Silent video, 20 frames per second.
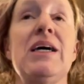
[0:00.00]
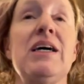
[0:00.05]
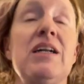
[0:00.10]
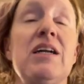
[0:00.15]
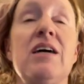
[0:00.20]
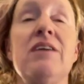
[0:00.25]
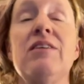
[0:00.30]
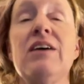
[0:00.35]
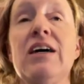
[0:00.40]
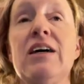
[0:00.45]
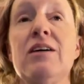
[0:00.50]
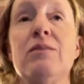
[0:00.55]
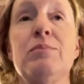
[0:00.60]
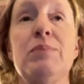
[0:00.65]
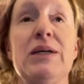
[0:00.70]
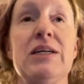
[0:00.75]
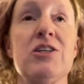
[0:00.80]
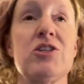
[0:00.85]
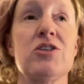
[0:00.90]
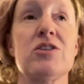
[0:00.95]
And I've had
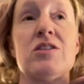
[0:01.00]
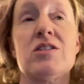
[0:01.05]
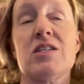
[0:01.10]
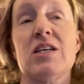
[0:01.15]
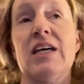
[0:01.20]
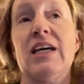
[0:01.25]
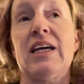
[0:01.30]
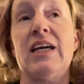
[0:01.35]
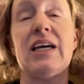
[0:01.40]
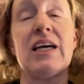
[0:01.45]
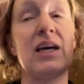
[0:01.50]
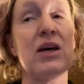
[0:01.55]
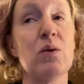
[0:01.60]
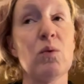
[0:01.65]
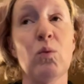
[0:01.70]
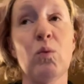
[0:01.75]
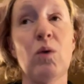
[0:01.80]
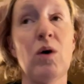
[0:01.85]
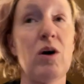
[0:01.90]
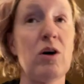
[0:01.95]
patients like hit
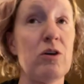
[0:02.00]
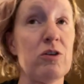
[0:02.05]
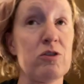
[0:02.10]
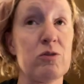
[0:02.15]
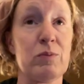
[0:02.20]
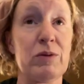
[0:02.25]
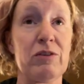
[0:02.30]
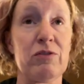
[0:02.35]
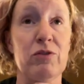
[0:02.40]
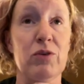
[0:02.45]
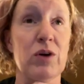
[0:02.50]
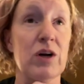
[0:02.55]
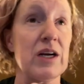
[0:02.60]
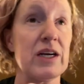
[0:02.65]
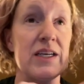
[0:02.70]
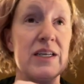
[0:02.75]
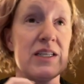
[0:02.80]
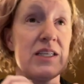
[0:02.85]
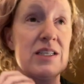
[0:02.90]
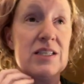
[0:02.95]
walls before.
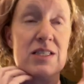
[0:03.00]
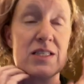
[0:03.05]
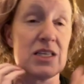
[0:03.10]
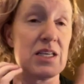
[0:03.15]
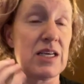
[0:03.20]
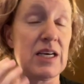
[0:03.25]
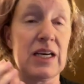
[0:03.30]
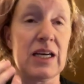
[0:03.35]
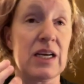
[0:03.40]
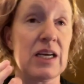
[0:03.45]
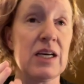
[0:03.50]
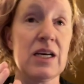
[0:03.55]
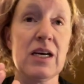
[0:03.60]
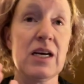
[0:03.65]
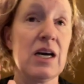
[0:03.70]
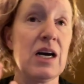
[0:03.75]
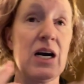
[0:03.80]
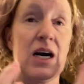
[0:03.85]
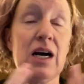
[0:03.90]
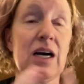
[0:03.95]
It is like,
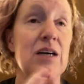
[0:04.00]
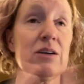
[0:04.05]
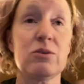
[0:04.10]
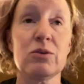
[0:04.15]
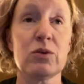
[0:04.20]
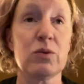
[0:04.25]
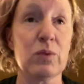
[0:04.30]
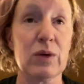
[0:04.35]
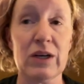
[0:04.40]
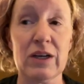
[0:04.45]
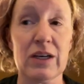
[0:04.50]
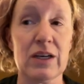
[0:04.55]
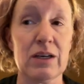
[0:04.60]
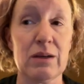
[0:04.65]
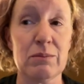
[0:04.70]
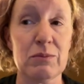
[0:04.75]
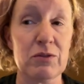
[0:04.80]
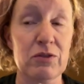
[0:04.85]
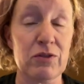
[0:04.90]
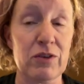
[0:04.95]
I don't know where it
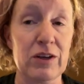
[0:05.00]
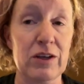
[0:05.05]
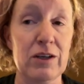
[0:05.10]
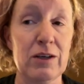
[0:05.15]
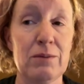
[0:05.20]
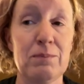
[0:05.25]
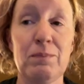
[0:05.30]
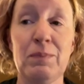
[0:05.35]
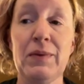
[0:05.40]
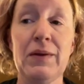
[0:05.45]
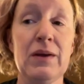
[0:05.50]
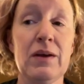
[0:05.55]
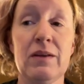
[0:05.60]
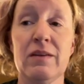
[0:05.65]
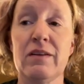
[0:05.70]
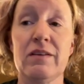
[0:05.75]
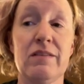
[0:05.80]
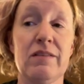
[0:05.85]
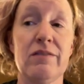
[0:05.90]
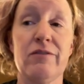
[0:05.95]
comes from
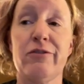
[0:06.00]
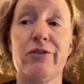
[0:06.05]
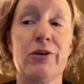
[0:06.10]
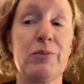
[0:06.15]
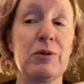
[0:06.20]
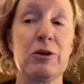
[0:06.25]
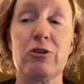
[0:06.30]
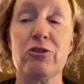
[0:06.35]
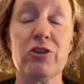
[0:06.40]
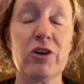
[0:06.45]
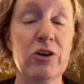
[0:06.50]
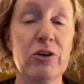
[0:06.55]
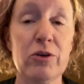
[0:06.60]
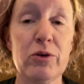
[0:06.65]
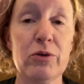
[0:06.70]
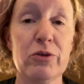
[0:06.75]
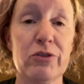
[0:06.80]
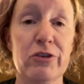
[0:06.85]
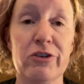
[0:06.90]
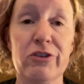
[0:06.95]
their
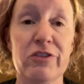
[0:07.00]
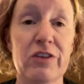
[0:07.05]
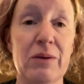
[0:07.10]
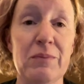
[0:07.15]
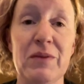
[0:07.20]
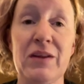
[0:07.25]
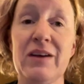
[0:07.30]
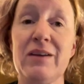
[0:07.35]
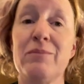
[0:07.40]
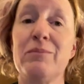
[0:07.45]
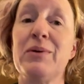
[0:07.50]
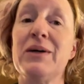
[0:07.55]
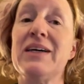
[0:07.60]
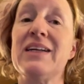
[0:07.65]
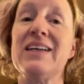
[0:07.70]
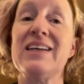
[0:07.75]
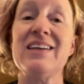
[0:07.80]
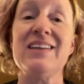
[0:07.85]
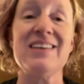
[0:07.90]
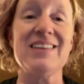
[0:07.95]
toes or something, but
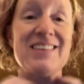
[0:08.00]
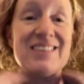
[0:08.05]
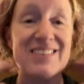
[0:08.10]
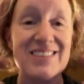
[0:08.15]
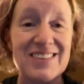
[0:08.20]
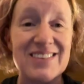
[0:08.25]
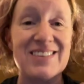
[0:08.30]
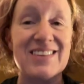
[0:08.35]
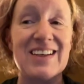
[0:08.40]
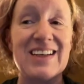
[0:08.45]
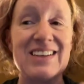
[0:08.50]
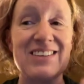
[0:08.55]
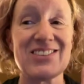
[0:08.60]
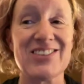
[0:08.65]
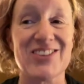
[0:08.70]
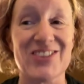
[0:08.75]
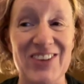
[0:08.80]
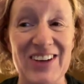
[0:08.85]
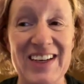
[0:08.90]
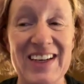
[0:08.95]
it is just like
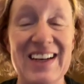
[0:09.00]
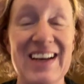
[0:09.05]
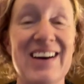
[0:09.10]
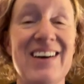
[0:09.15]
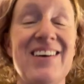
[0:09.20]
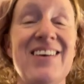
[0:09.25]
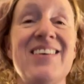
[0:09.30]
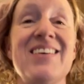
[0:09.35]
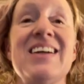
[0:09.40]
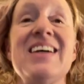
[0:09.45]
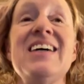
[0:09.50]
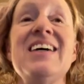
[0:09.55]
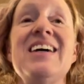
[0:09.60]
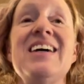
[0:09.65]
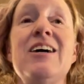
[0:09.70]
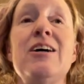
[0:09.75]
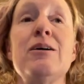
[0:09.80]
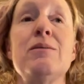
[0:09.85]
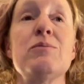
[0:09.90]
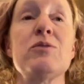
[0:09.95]
straight out.
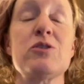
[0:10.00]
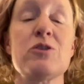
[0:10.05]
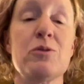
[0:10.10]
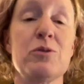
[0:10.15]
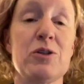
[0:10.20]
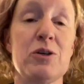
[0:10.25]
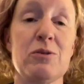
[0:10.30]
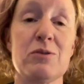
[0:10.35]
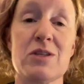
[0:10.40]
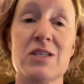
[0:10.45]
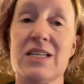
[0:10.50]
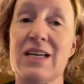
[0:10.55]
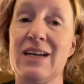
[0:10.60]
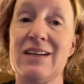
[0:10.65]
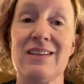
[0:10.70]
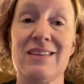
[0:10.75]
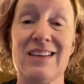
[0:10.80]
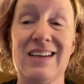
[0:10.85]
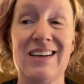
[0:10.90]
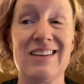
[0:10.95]
So don't stand
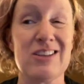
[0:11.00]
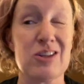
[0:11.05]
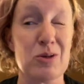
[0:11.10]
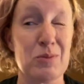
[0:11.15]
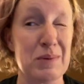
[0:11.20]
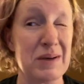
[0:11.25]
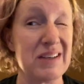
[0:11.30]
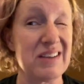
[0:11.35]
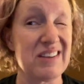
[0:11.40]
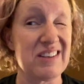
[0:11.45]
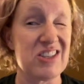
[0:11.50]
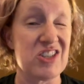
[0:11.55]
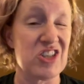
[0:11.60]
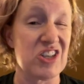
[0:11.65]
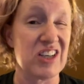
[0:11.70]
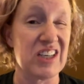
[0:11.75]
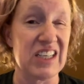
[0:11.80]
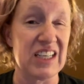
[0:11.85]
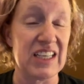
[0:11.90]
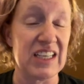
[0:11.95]
at the end of their bed, because you're
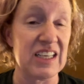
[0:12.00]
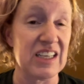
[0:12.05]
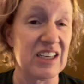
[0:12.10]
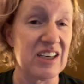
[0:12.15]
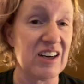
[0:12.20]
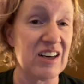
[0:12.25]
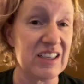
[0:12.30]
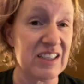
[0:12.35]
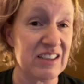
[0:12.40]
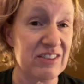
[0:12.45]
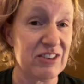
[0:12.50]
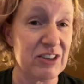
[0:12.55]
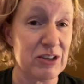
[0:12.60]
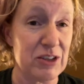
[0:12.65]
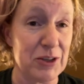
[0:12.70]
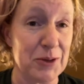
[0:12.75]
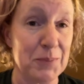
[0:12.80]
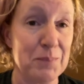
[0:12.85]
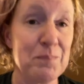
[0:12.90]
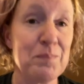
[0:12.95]
going to get caught if you
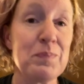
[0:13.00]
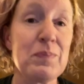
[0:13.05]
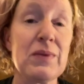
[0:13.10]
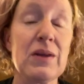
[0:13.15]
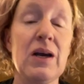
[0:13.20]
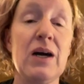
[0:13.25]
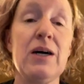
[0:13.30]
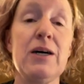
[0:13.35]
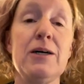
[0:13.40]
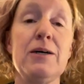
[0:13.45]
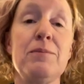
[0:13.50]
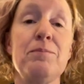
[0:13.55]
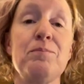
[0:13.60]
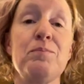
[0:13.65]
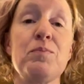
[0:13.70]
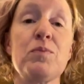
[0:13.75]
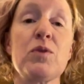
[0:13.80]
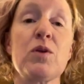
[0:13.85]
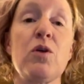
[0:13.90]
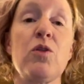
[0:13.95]
do.
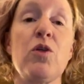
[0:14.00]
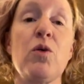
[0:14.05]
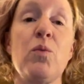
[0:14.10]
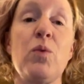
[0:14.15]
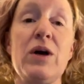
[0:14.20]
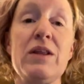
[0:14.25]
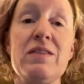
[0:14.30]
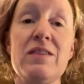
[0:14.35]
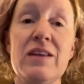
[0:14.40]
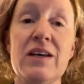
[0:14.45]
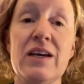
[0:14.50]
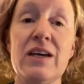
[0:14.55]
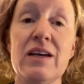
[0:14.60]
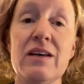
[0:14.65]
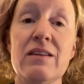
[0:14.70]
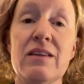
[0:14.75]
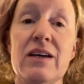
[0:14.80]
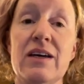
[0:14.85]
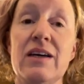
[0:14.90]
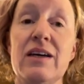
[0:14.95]
The one thing
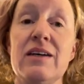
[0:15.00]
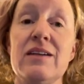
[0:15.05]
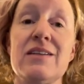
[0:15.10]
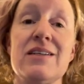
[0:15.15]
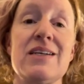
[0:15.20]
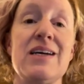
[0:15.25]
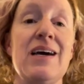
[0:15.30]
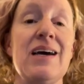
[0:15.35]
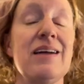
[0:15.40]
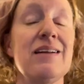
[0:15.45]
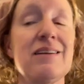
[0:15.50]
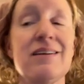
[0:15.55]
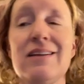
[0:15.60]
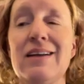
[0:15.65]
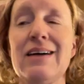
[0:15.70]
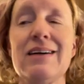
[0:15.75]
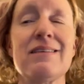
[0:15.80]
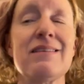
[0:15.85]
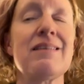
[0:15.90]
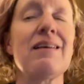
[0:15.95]
that
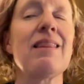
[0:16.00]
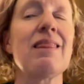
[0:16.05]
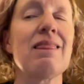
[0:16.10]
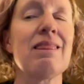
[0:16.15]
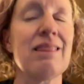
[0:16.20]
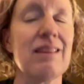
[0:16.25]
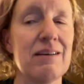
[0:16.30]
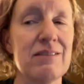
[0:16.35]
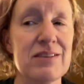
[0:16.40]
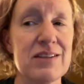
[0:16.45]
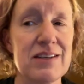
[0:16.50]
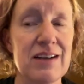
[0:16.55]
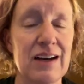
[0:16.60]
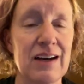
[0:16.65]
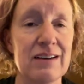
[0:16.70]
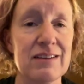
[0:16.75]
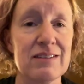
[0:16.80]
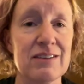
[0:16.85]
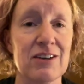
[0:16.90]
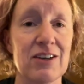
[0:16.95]
NCLEX loves to
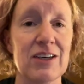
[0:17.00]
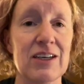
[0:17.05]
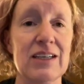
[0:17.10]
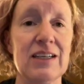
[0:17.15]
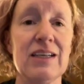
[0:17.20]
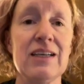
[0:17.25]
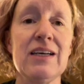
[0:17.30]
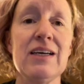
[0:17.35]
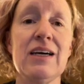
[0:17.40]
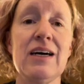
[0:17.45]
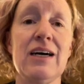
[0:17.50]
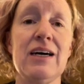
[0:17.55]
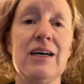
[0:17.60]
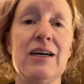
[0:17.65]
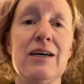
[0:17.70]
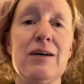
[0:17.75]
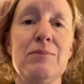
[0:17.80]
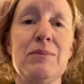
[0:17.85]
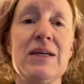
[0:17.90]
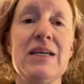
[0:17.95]
ask on
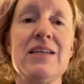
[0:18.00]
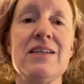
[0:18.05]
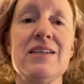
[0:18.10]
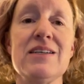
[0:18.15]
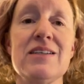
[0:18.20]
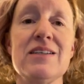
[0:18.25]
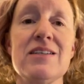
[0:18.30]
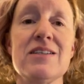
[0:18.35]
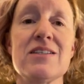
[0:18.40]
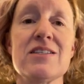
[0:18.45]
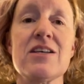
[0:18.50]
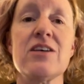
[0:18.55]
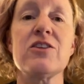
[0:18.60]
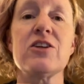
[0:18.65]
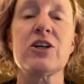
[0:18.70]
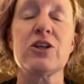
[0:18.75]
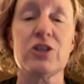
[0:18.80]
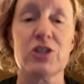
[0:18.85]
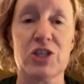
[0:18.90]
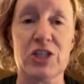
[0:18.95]
is the
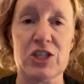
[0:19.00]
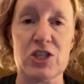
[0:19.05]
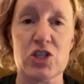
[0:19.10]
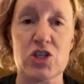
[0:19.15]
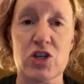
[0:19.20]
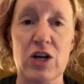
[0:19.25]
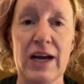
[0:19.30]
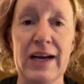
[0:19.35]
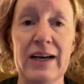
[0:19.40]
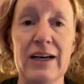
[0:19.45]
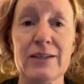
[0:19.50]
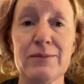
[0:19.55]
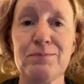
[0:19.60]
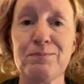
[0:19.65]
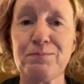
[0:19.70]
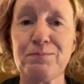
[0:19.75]
Cushing's triad.